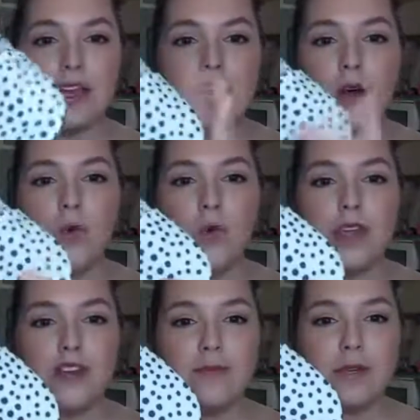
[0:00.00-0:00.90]
Now,
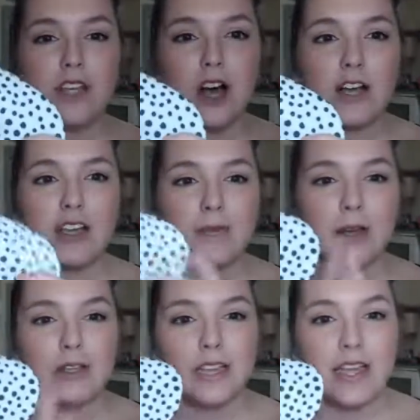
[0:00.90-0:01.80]
we have been talking
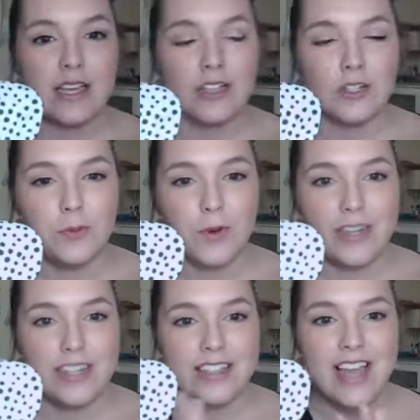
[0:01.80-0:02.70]
about light color
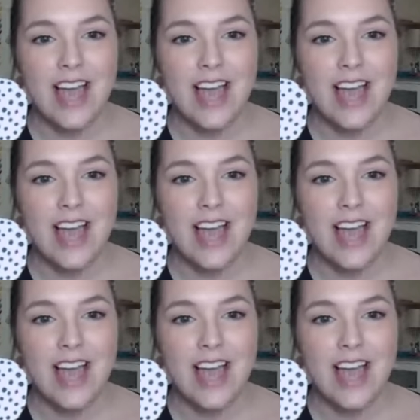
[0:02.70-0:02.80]
prints,